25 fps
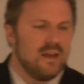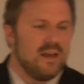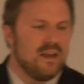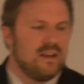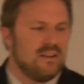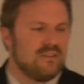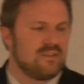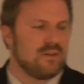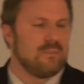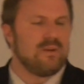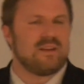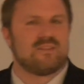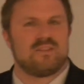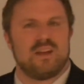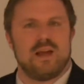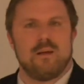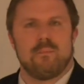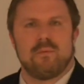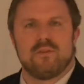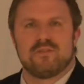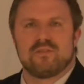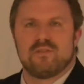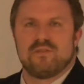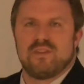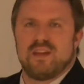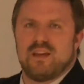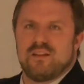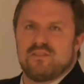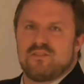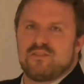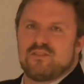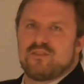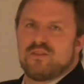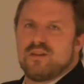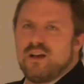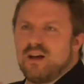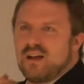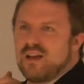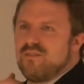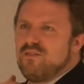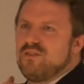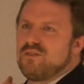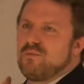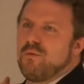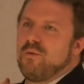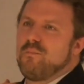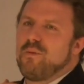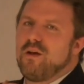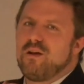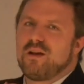Some examples of this. I'll give you some
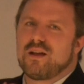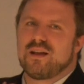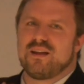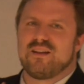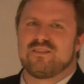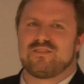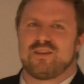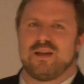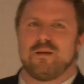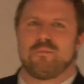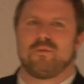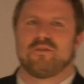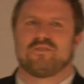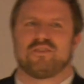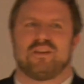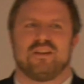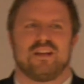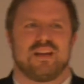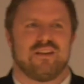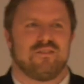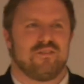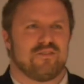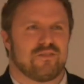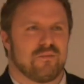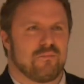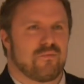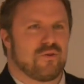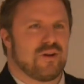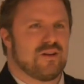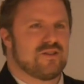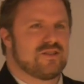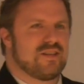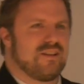American examples, and I'll give you some British